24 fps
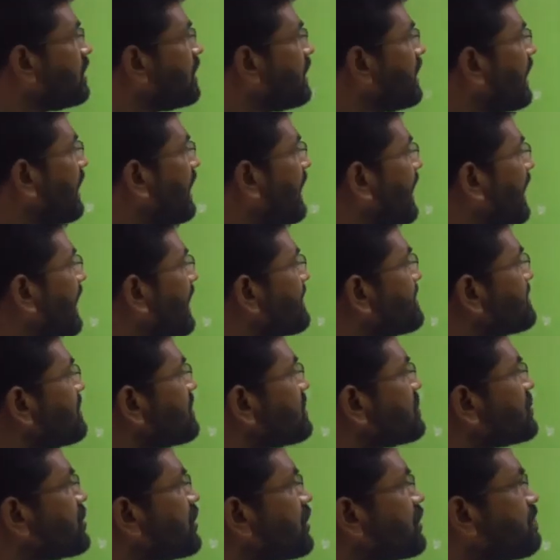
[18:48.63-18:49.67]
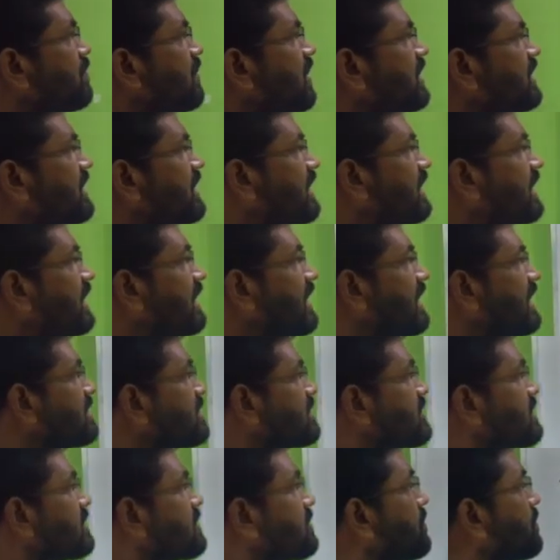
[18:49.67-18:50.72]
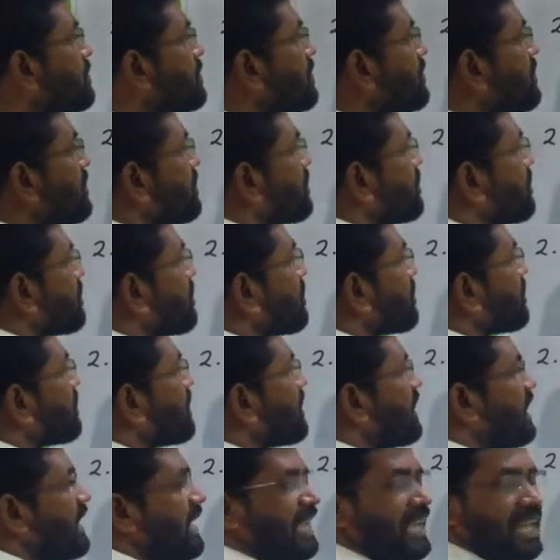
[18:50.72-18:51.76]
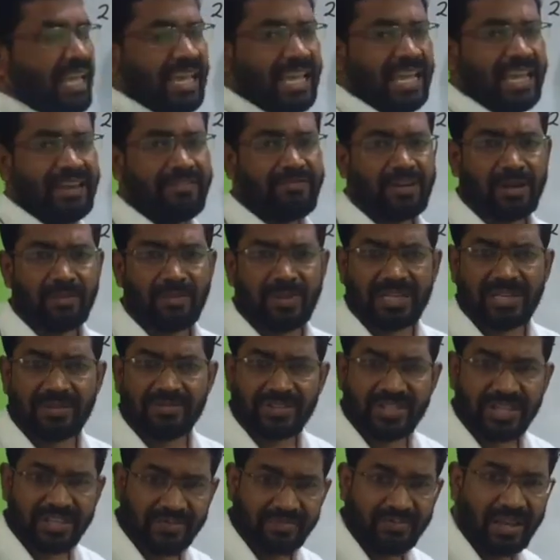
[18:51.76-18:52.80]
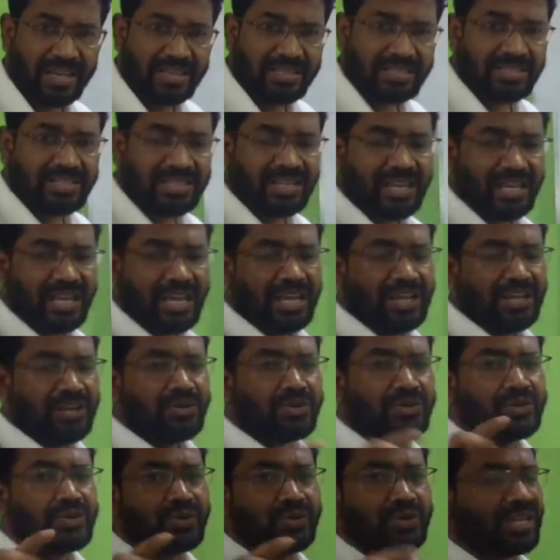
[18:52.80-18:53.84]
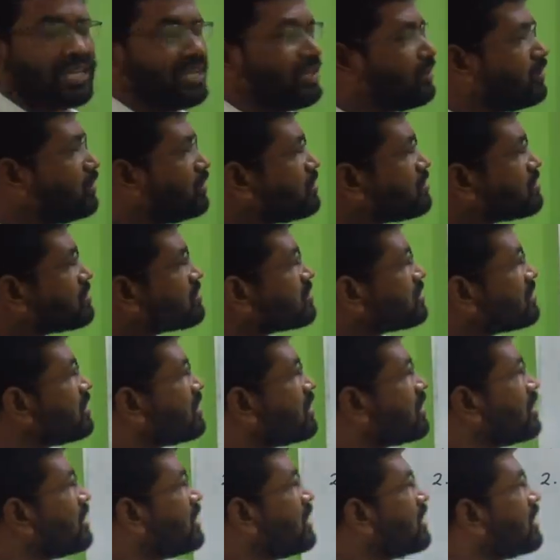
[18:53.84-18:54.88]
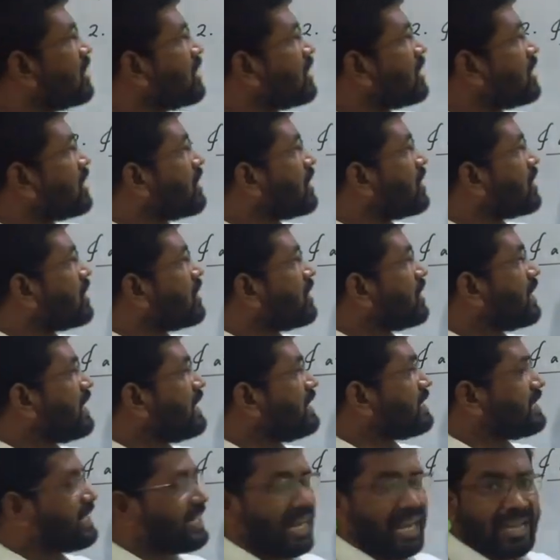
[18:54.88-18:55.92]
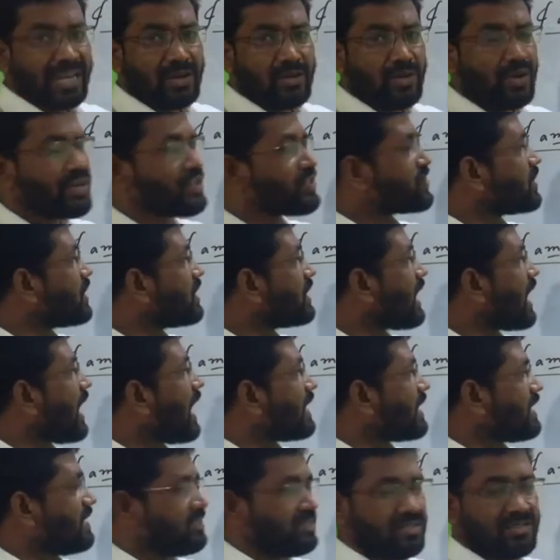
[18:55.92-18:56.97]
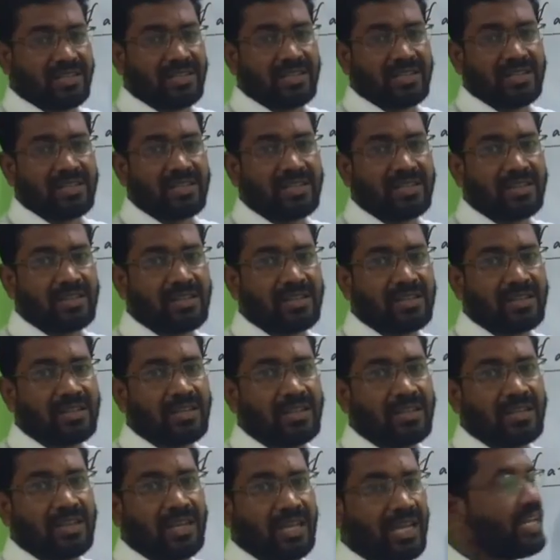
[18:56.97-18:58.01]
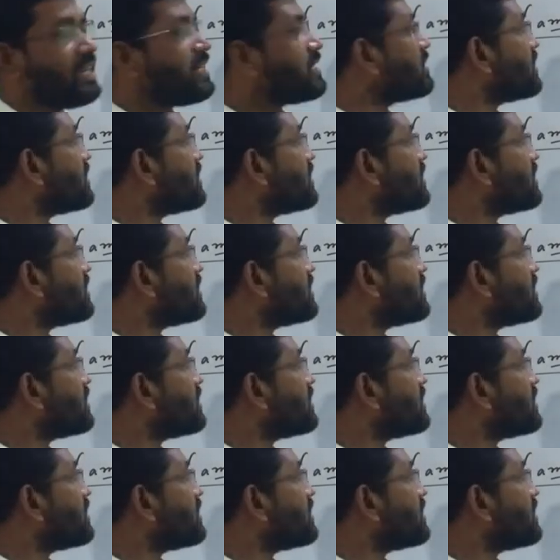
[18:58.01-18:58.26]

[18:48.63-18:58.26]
as the statement is affirmative statement, you should use in tag question aren't, and the